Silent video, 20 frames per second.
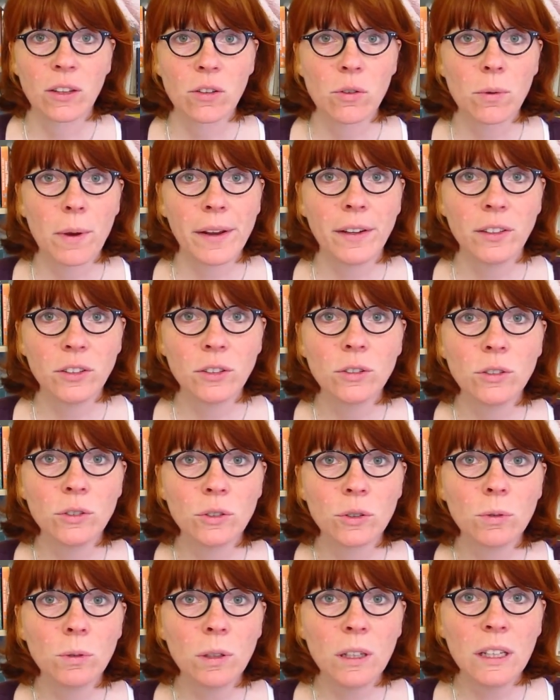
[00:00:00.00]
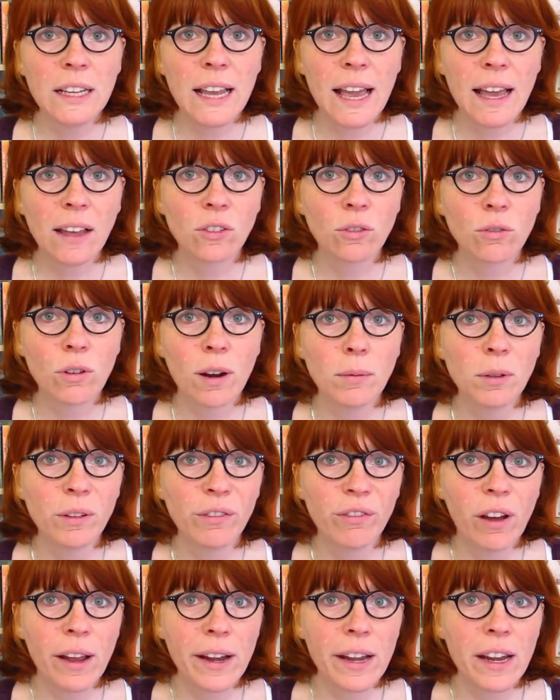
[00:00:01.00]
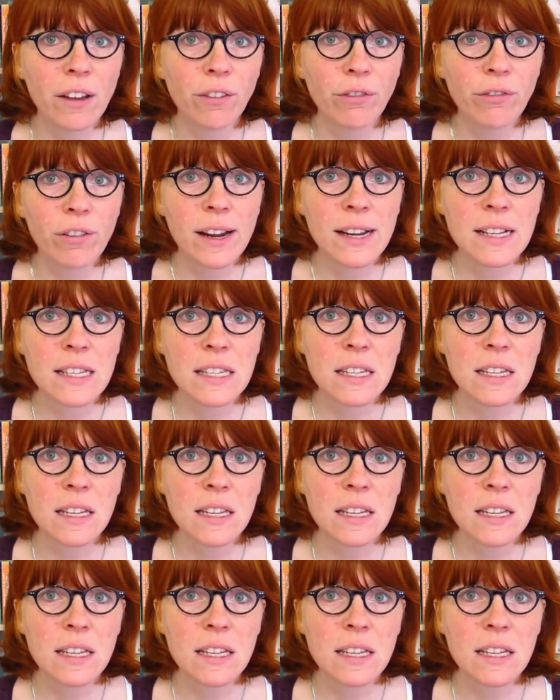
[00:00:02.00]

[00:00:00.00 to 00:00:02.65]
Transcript: So at his new school, he has trouble finding friends.